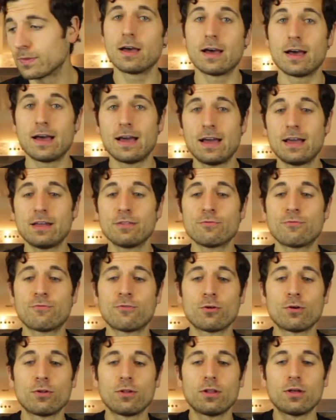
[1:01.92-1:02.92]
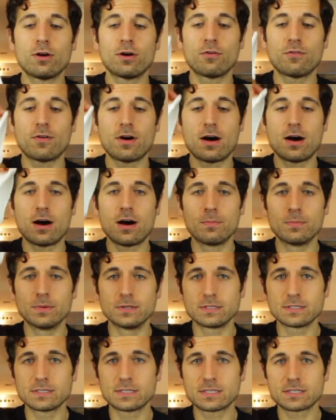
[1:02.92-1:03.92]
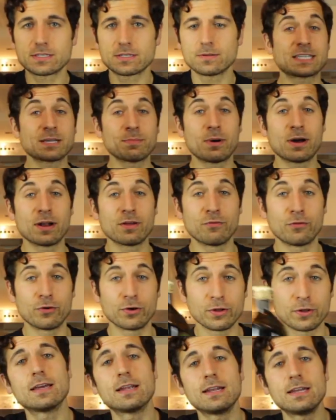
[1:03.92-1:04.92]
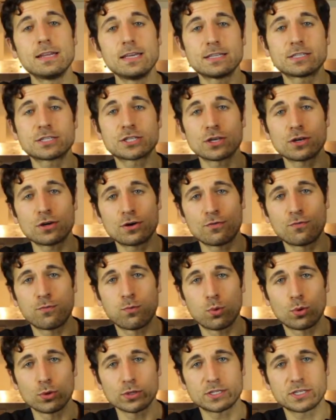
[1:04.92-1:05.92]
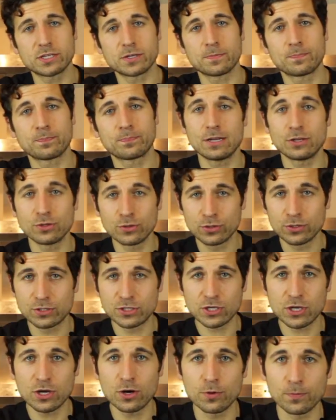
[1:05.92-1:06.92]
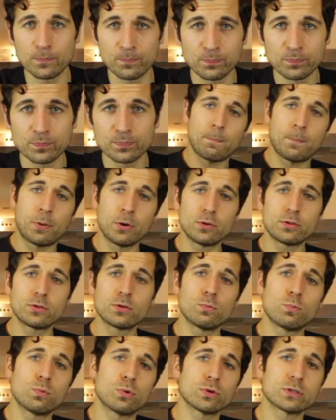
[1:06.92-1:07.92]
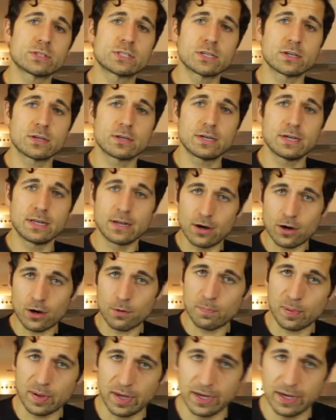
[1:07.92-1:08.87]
a handful of almonds, some olive oil, a liter of water, and you're good to go. Put the water in a hot